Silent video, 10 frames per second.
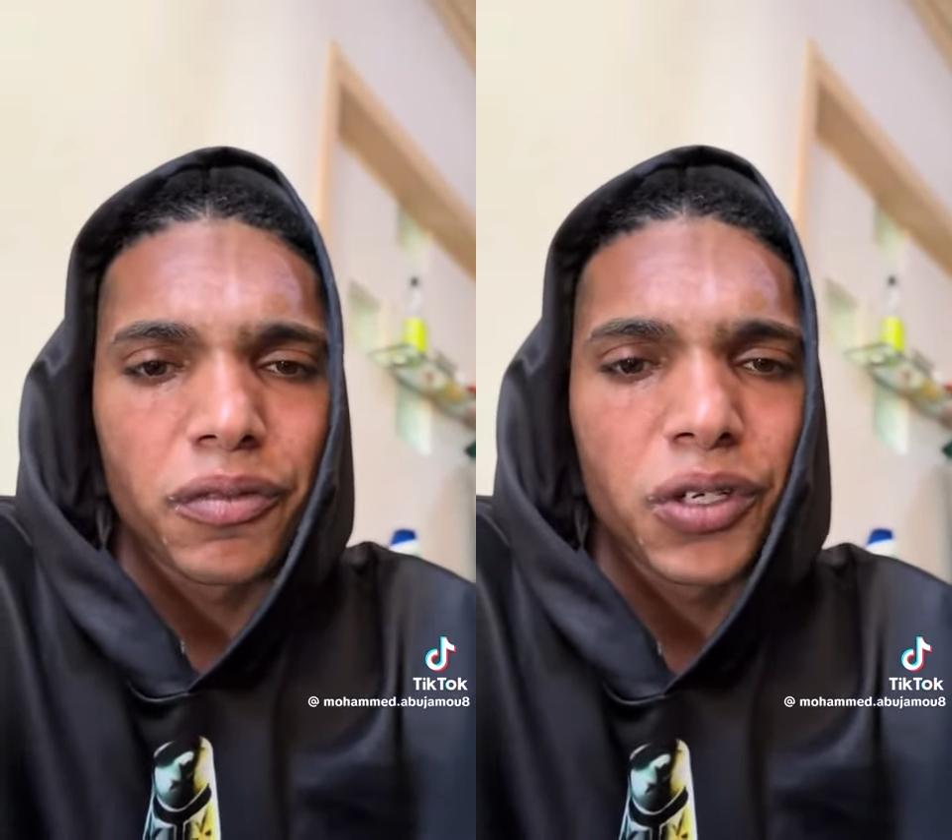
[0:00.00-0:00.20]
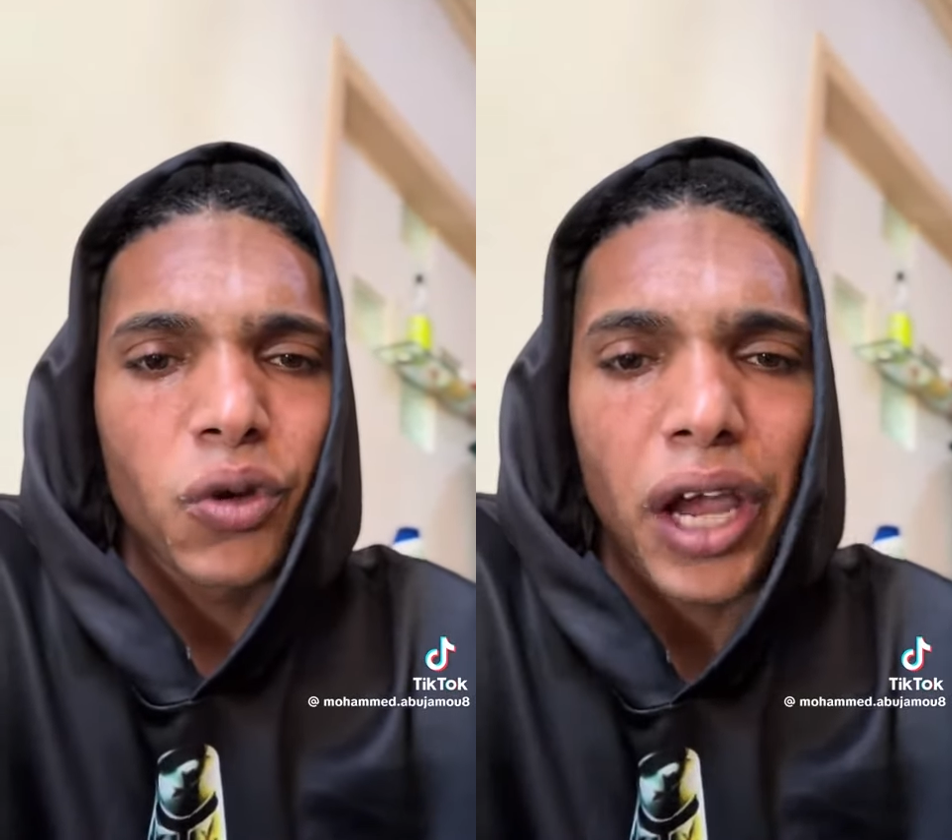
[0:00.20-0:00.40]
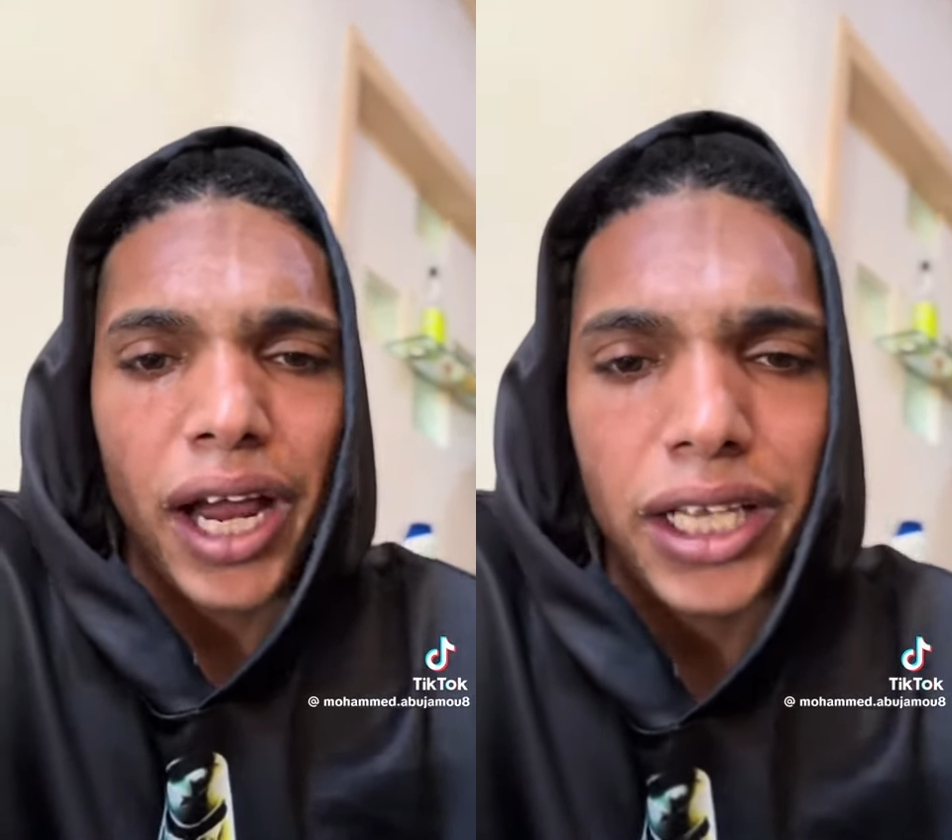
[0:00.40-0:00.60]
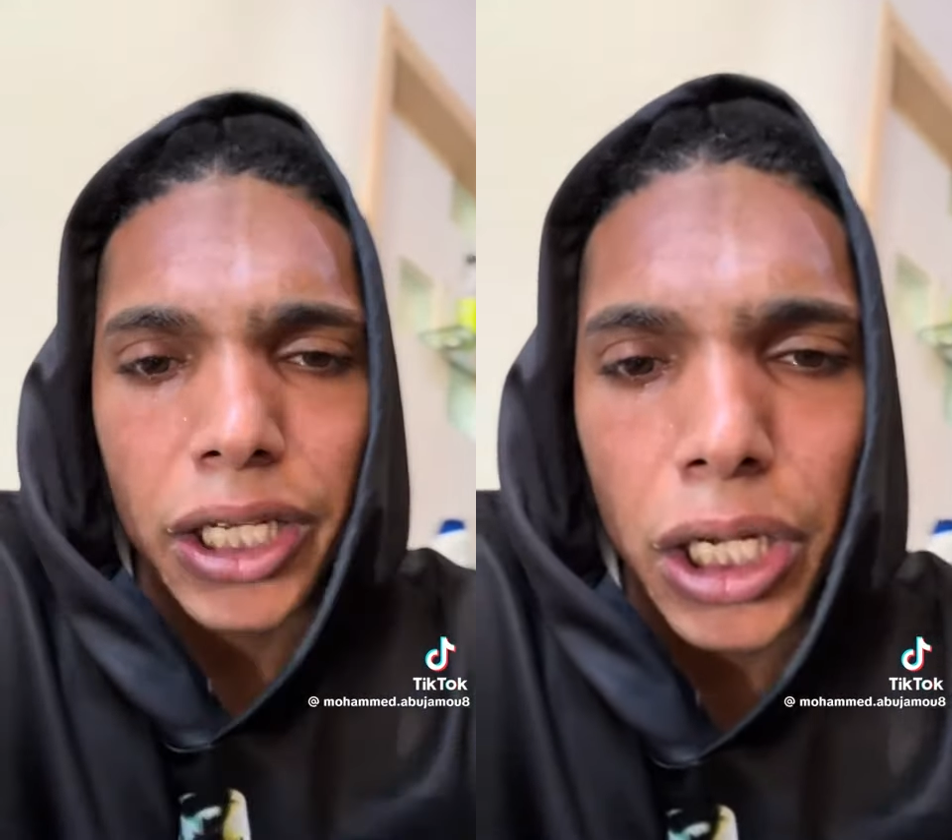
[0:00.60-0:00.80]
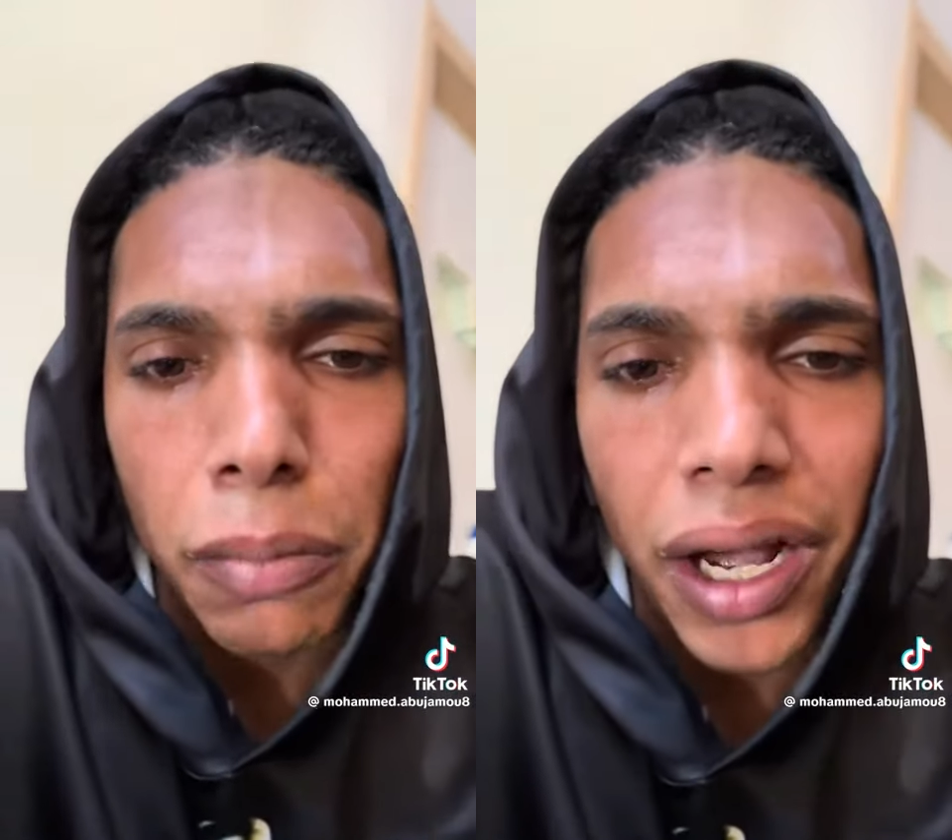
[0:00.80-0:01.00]
You can't
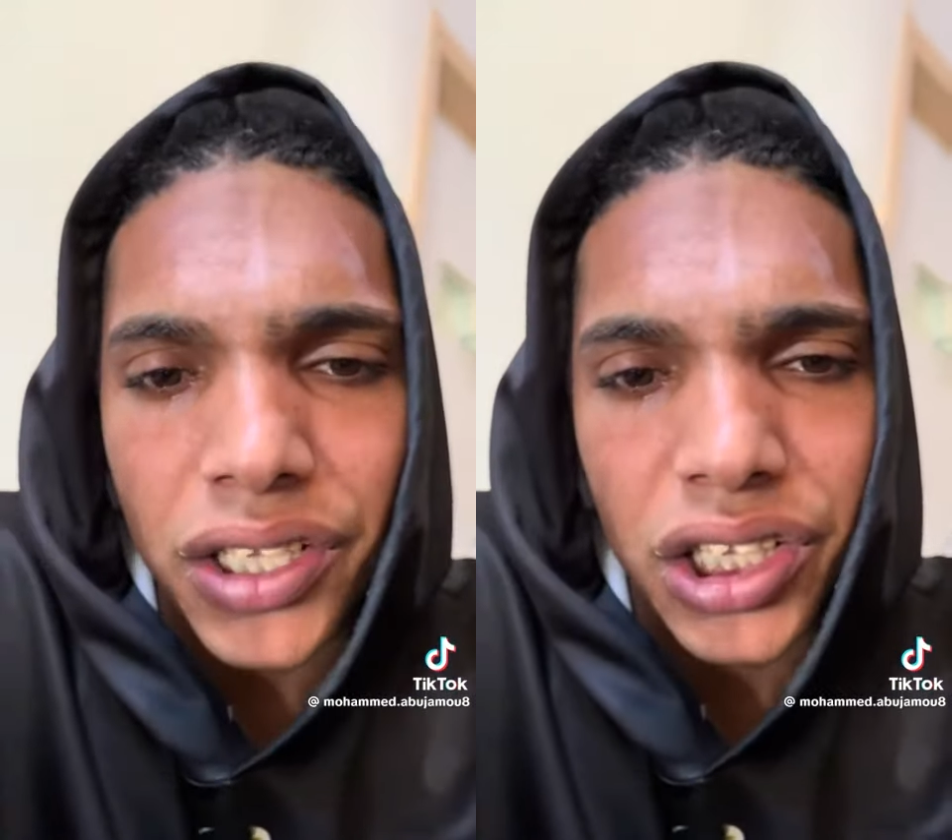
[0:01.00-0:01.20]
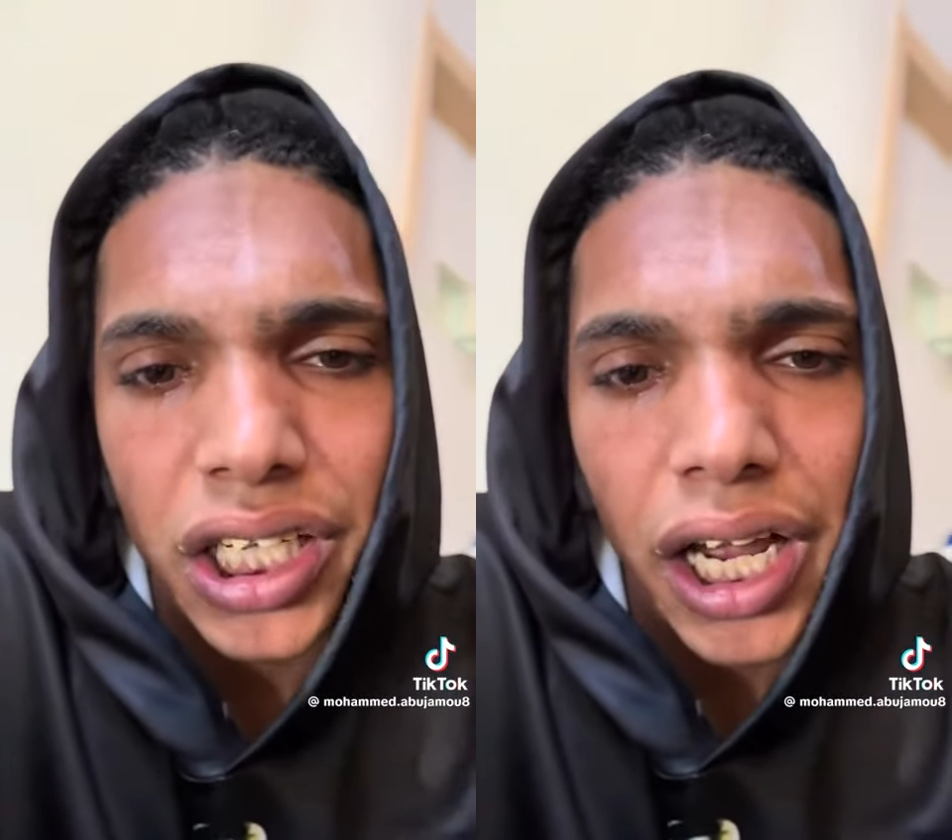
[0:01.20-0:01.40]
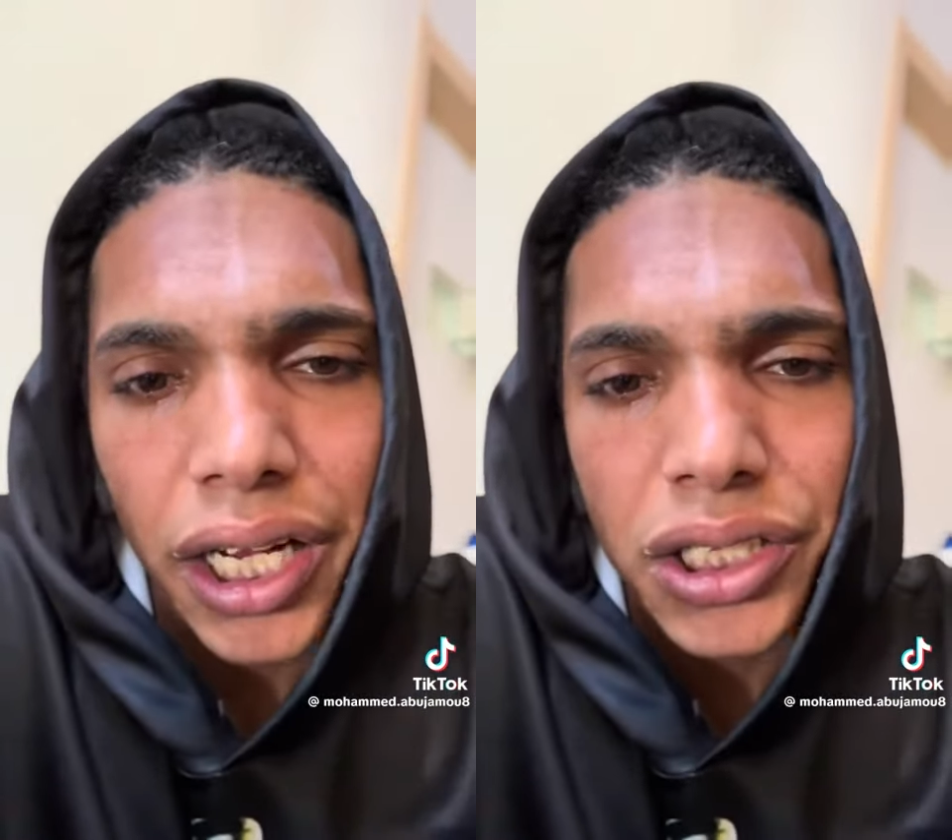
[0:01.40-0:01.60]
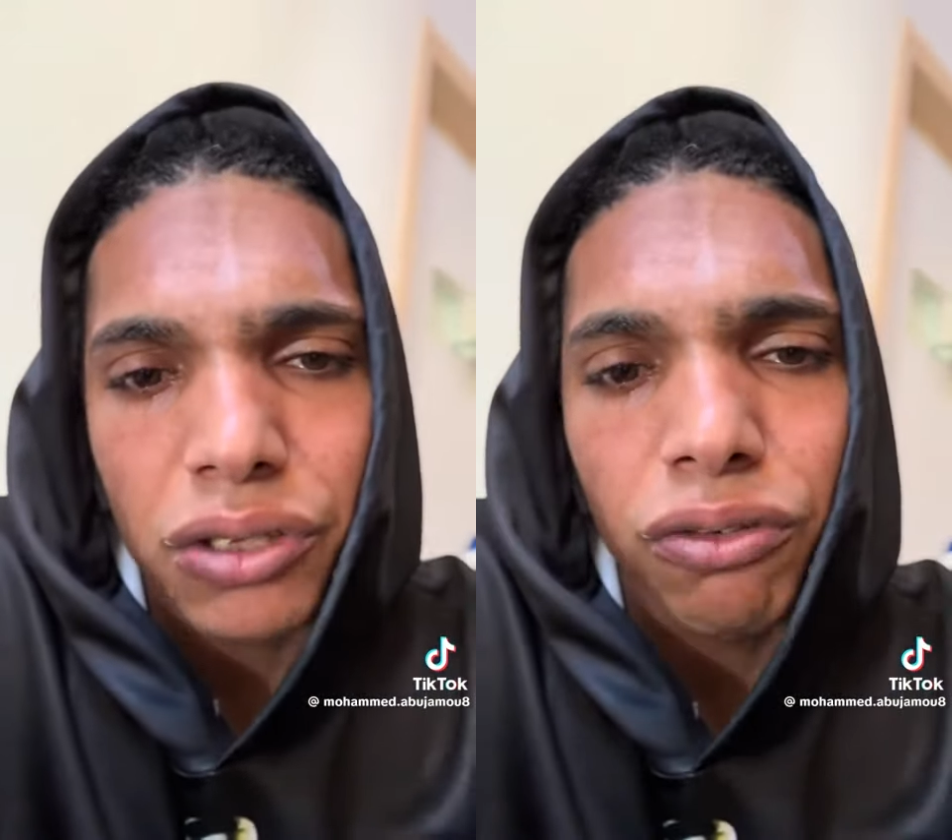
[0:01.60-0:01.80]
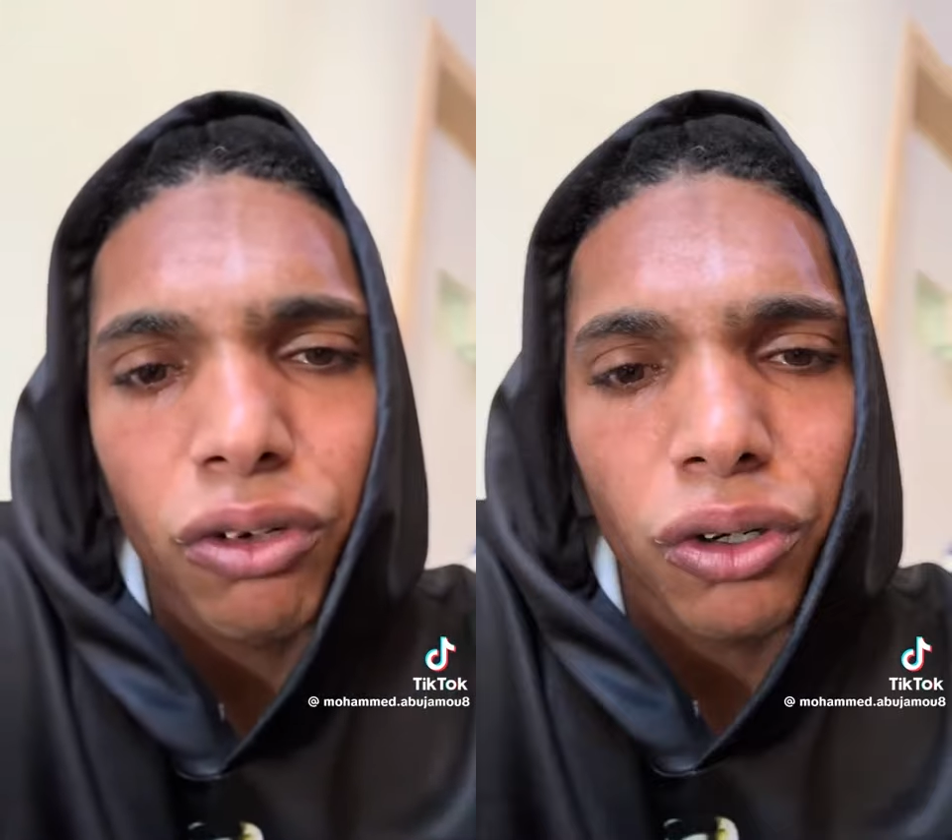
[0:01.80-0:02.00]
help us guys
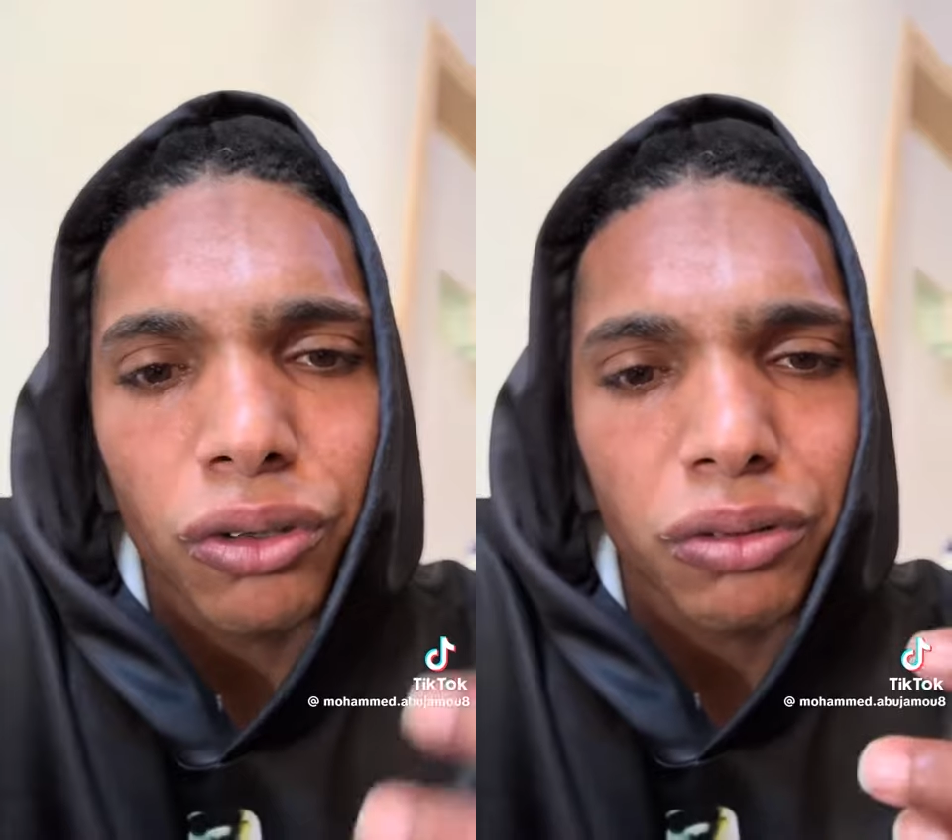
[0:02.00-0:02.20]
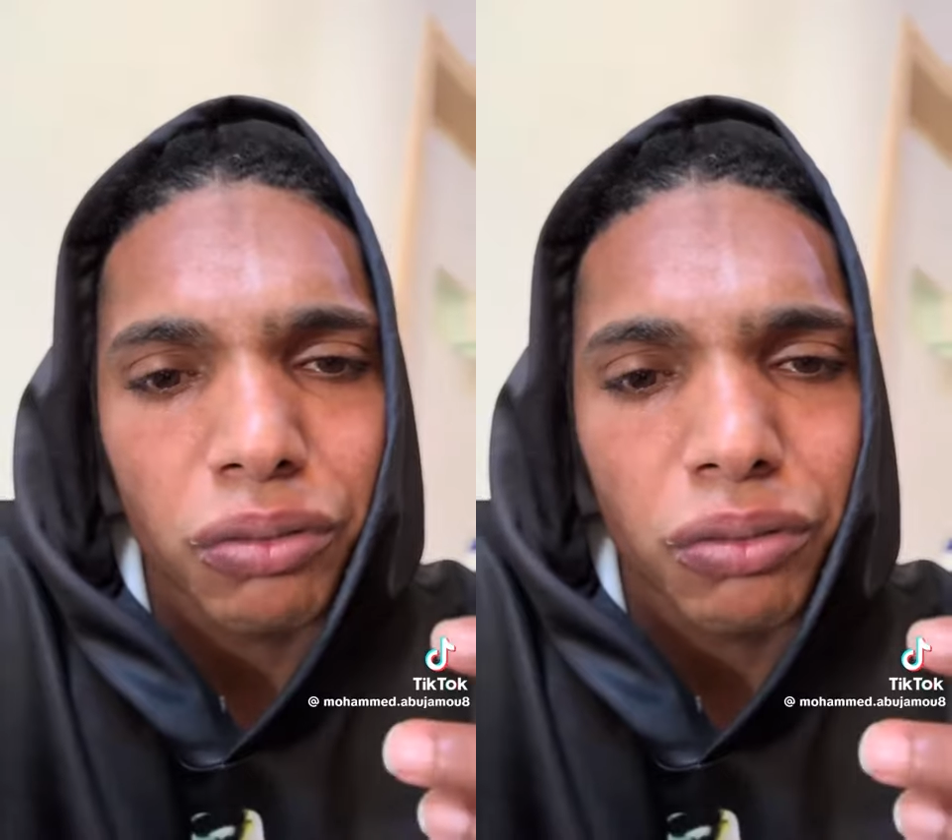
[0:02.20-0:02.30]
for